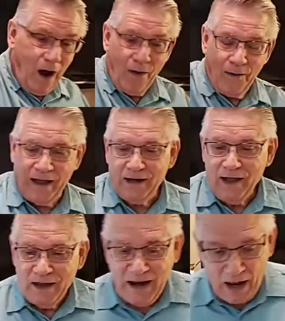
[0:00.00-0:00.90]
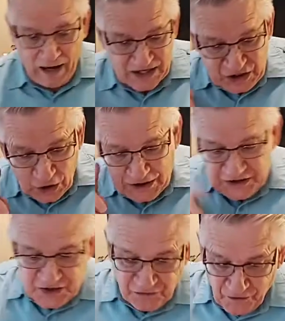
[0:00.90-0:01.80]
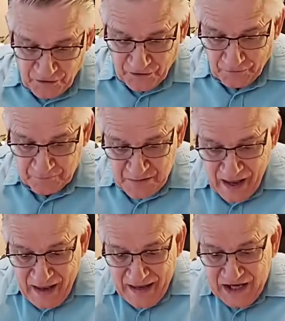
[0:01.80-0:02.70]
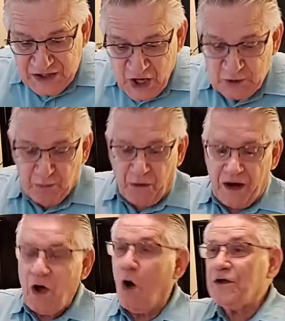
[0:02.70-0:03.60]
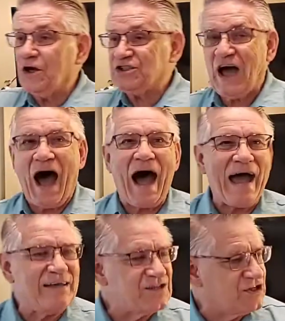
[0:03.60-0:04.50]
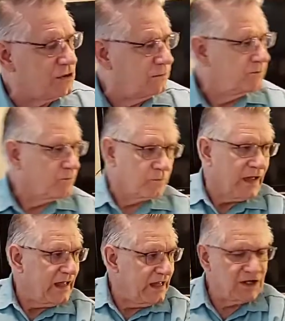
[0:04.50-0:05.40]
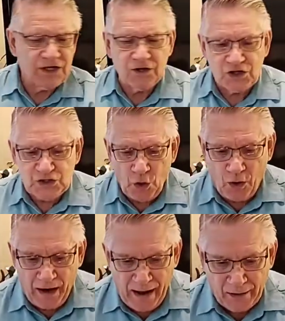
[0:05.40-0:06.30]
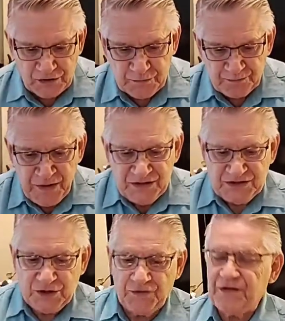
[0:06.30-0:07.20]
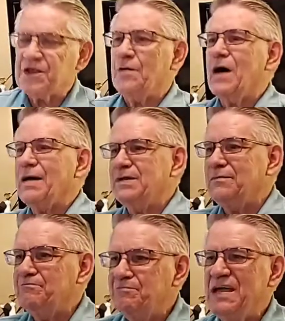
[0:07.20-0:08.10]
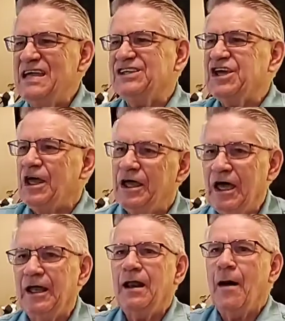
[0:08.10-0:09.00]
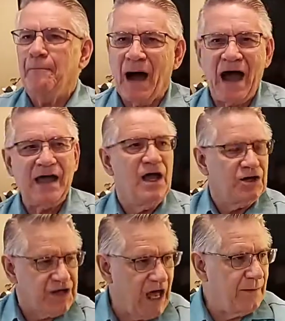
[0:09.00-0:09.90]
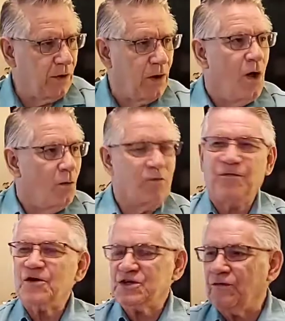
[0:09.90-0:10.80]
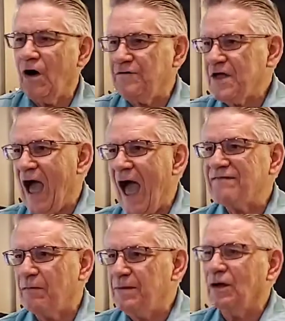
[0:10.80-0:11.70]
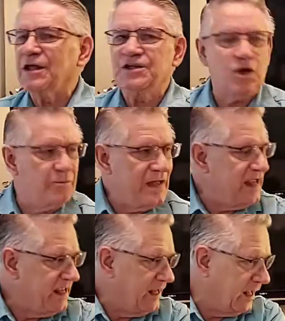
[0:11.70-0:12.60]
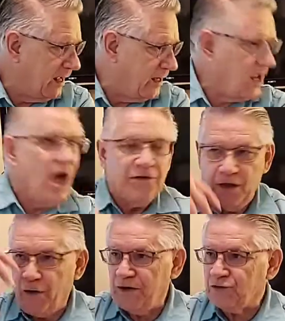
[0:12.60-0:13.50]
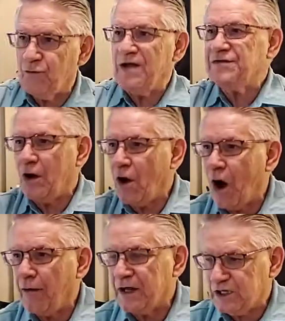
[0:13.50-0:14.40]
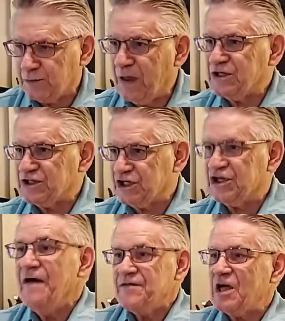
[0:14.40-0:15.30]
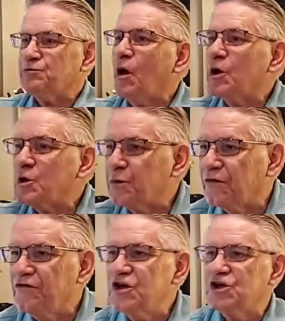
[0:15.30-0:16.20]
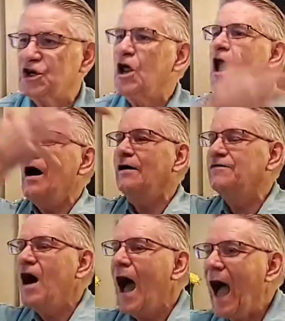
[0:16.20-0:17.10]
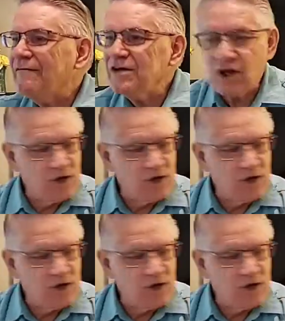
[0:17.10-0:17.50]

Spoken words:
All right. Now let's look at this further. He says, bring all your tithes into the storehouse so that there might be meat at my table. Well, first of all, if you have a building you're meeting in, there is rent, there are expenses. That's part of the provision of having a